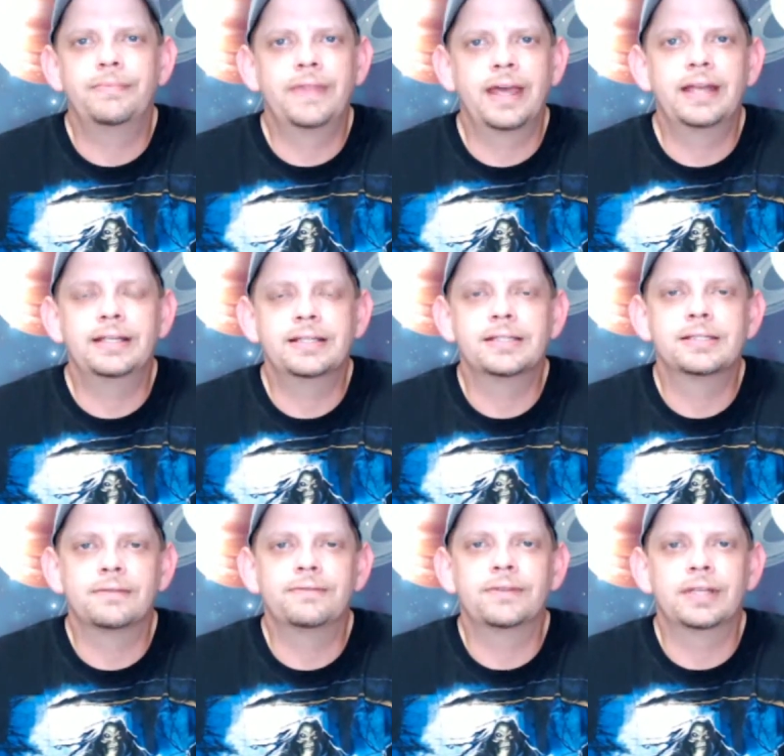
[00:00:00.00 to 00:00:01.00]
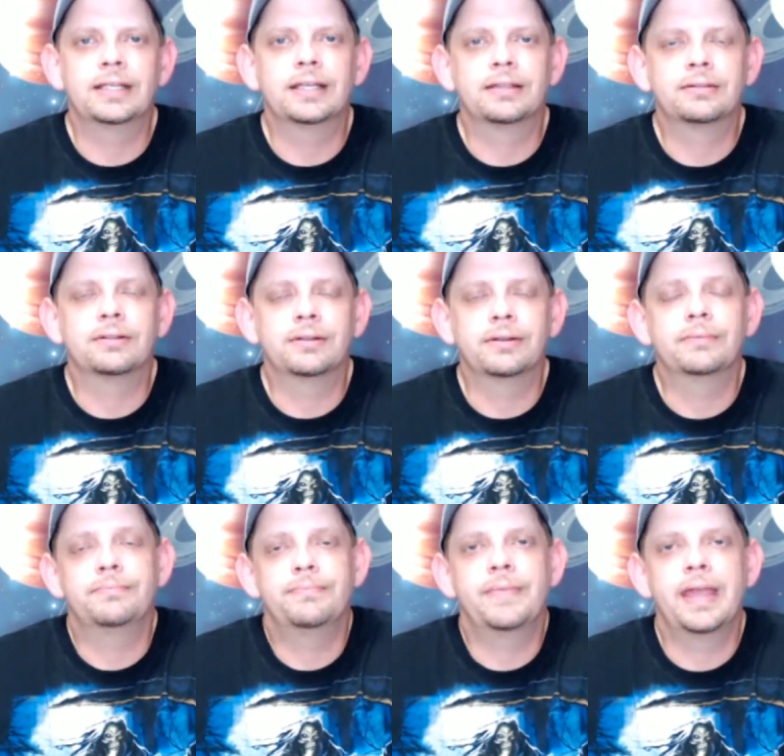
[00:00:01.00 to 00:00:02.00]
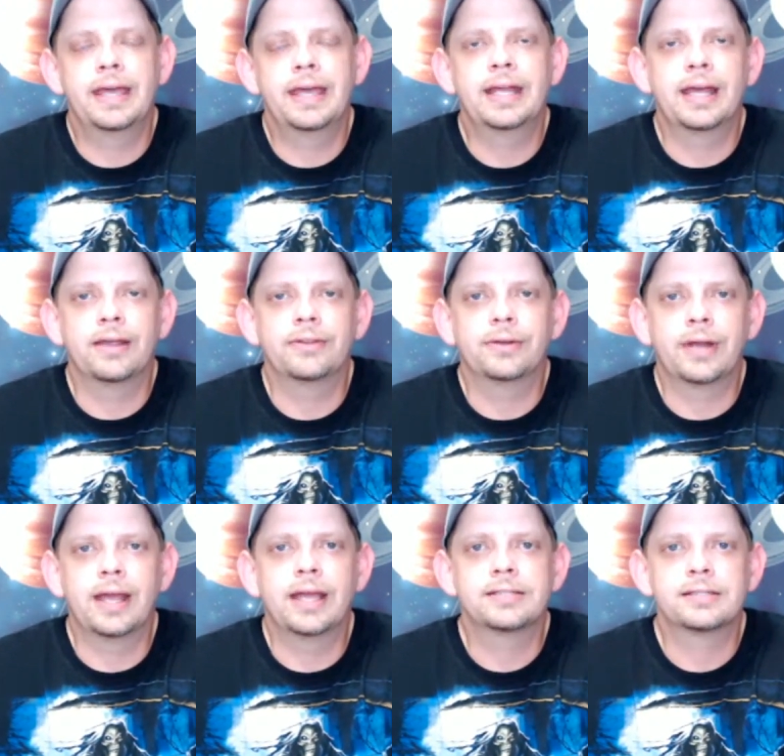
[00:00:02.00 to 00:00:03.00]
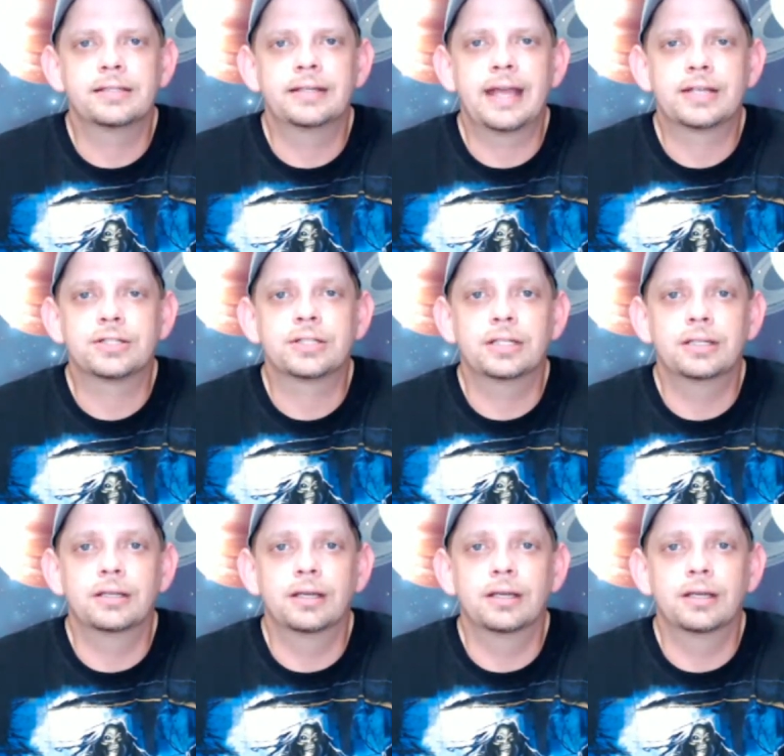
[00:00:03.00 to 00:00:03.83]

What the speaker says: That is, if they can get their head out of their ass and actually